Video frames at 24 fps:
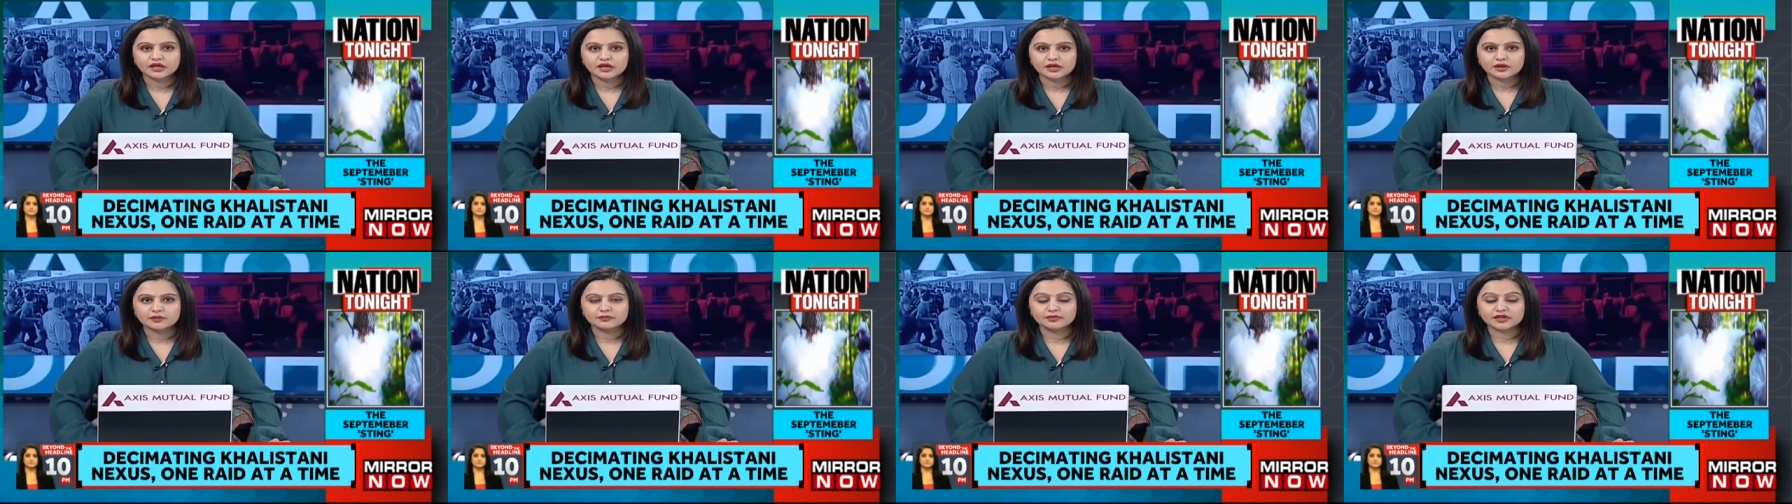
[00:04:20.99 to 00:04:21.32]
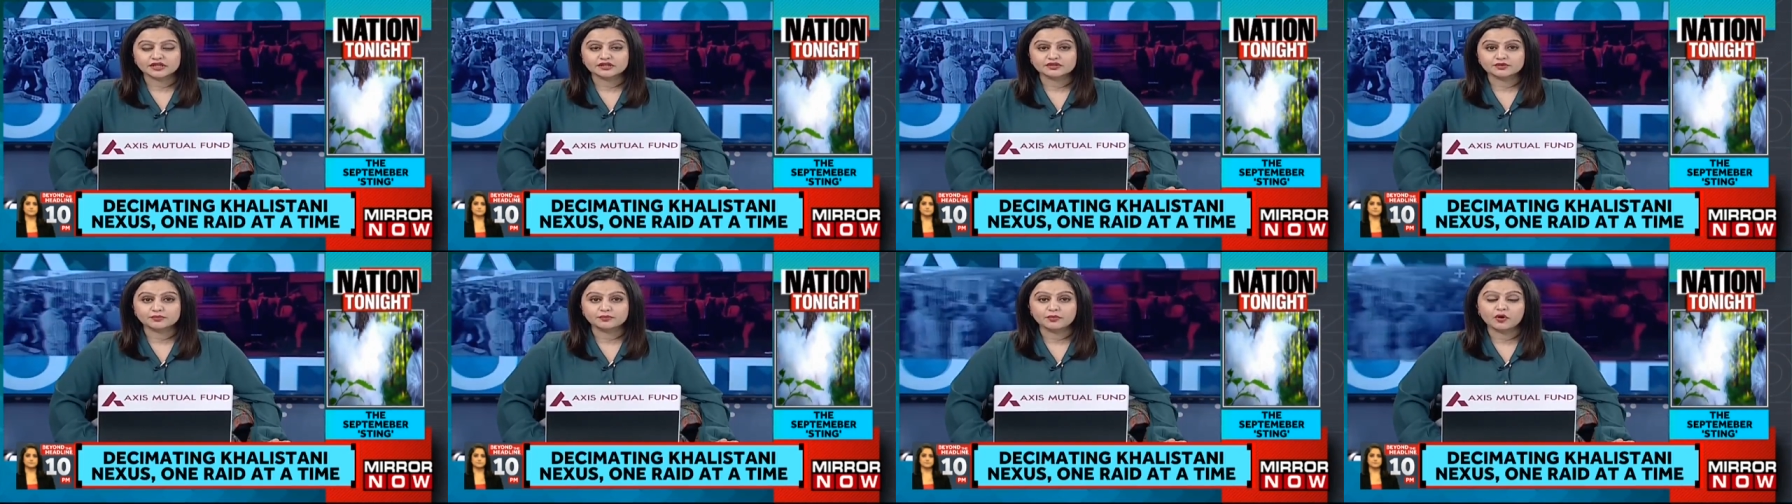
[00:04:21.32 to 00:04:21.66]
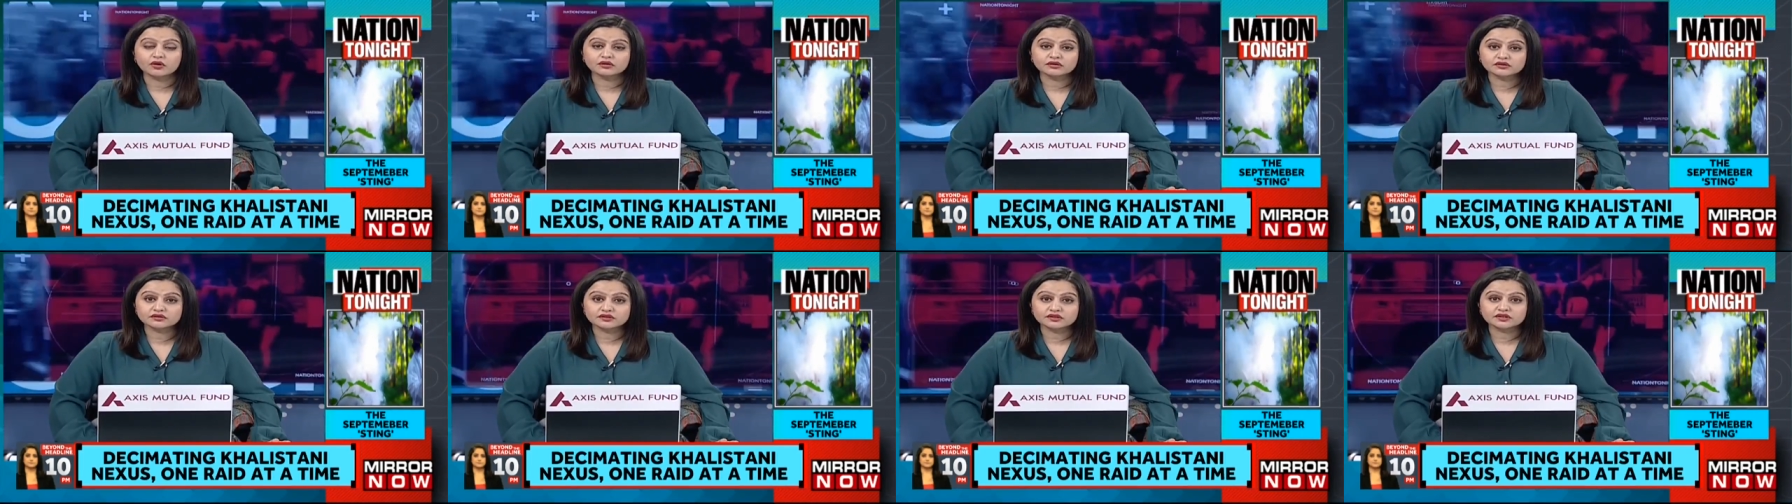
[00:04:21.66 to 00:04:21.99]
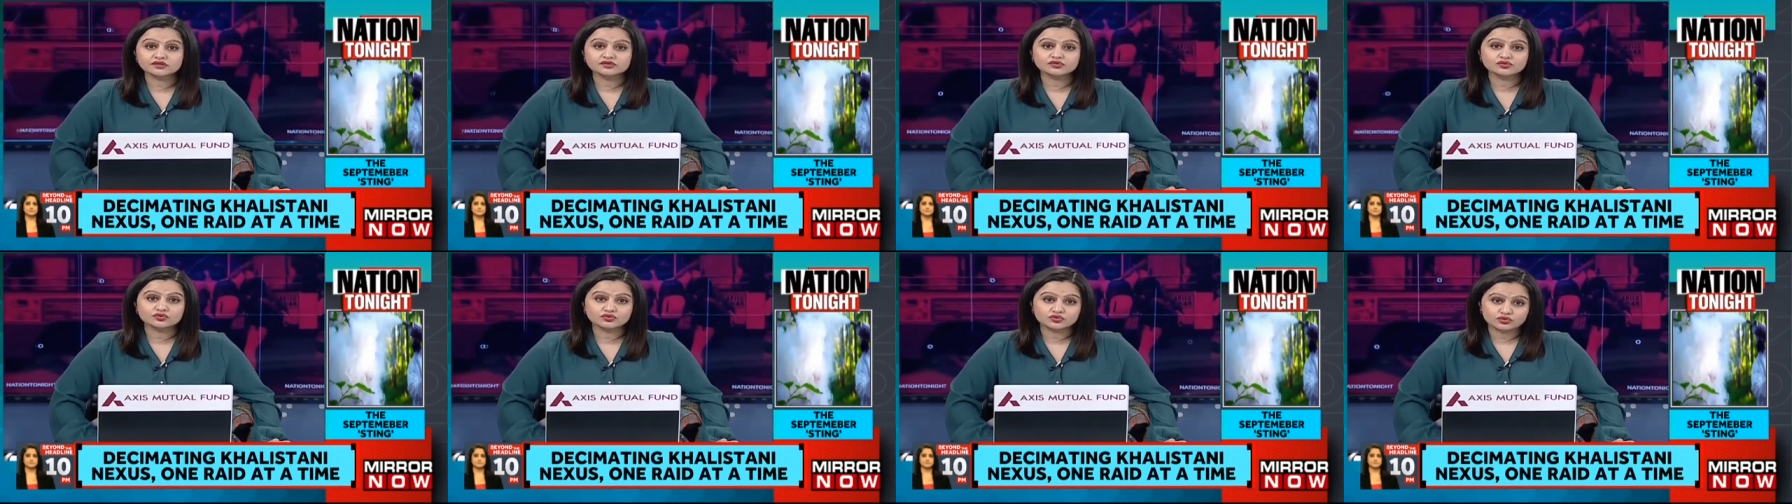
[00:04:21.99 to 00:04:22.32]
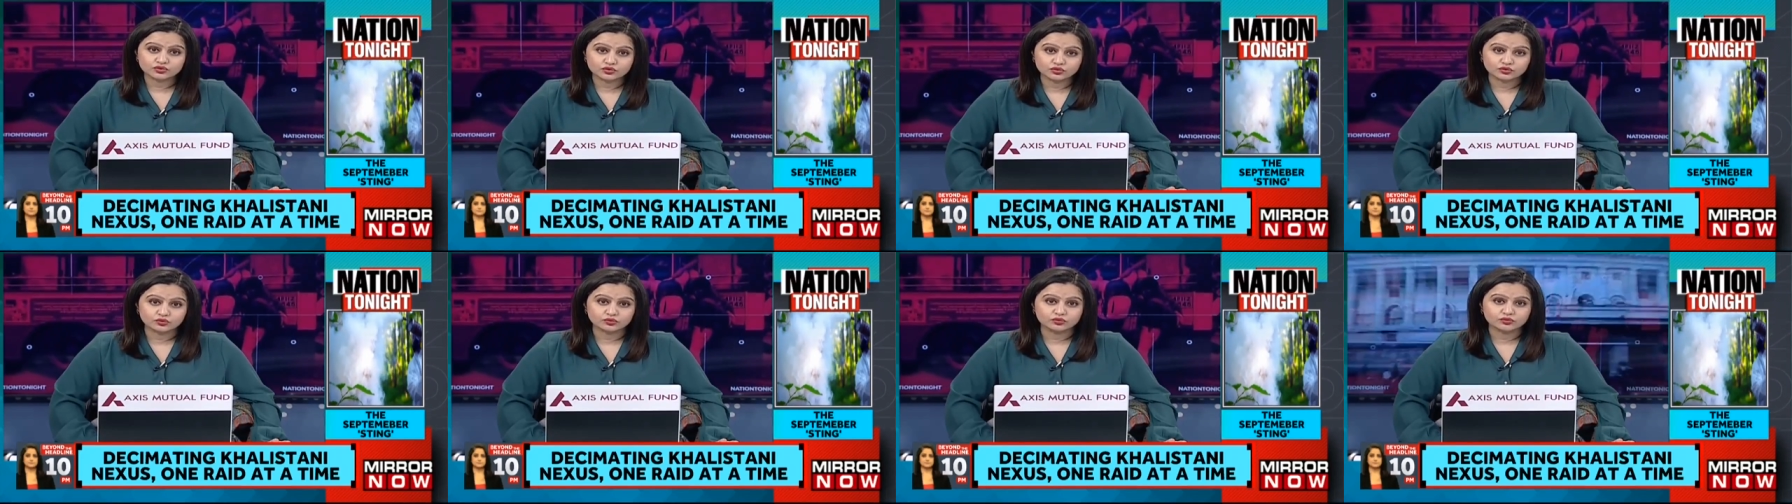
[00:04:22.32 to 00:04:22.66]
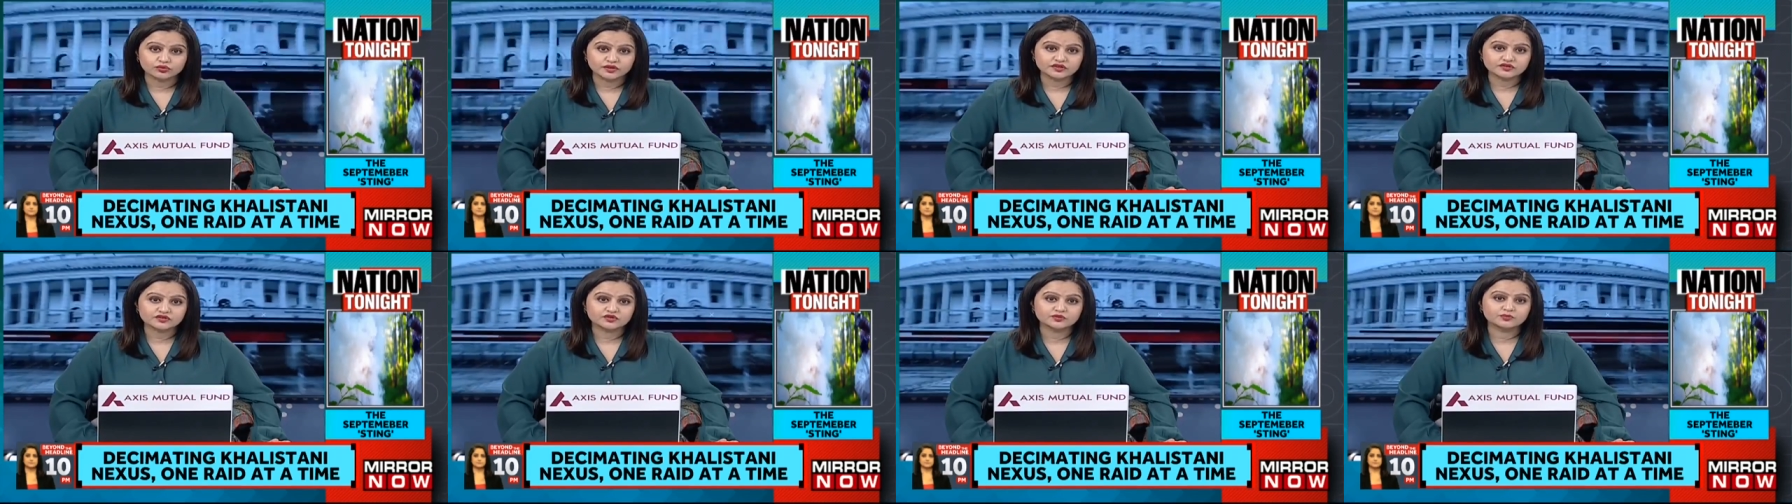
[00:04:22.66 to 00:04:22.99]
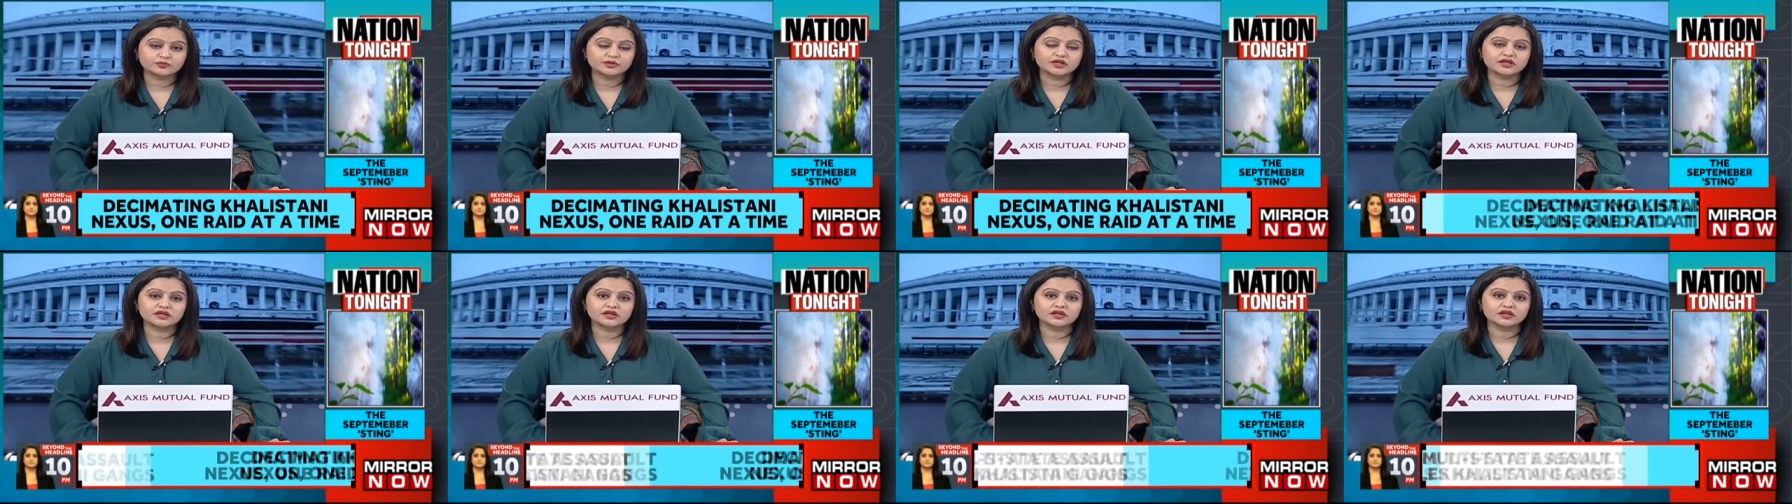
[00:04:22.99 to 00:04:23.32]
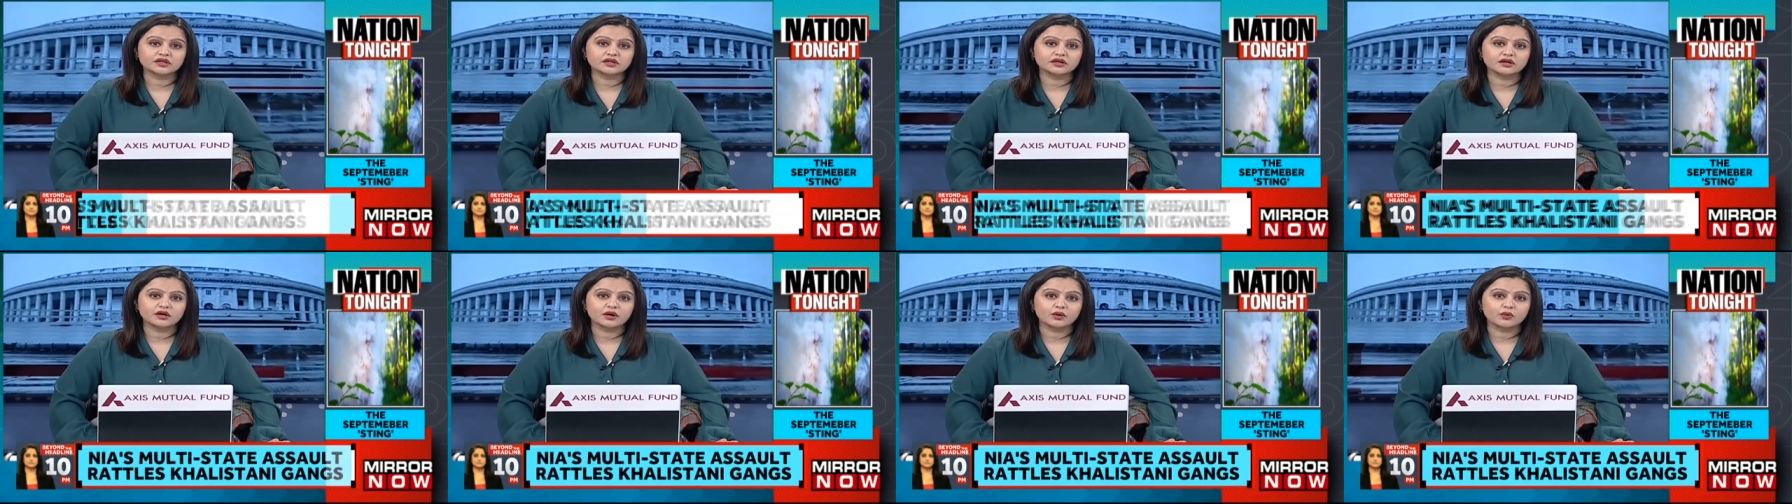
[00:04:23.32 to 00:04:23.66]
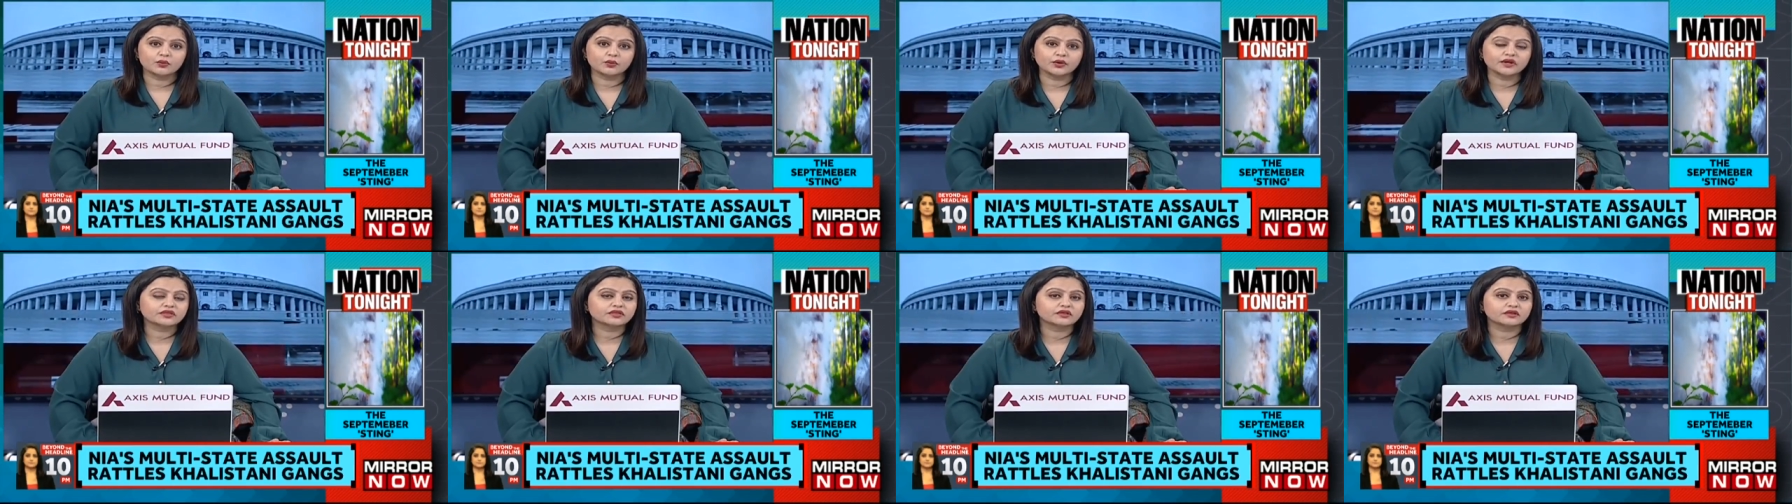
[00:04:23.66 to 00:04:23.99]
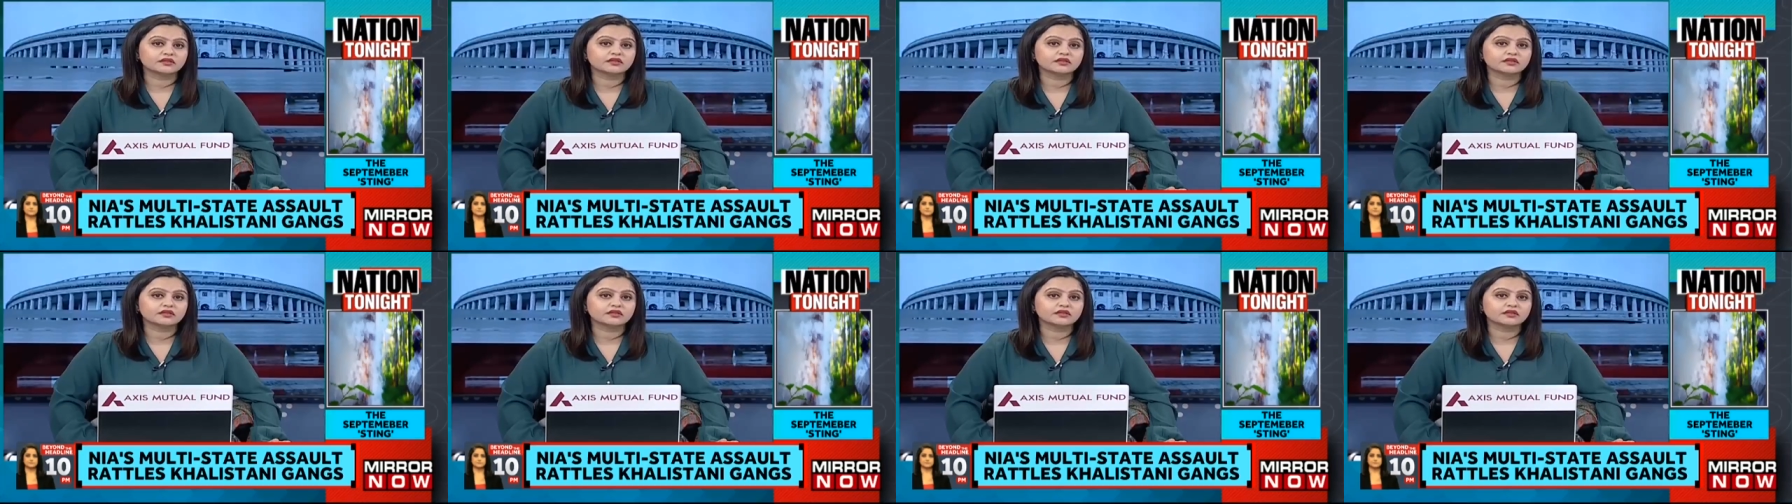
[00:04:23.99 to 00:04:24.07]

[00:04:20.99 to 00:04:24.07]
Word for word: But politics too is speaking with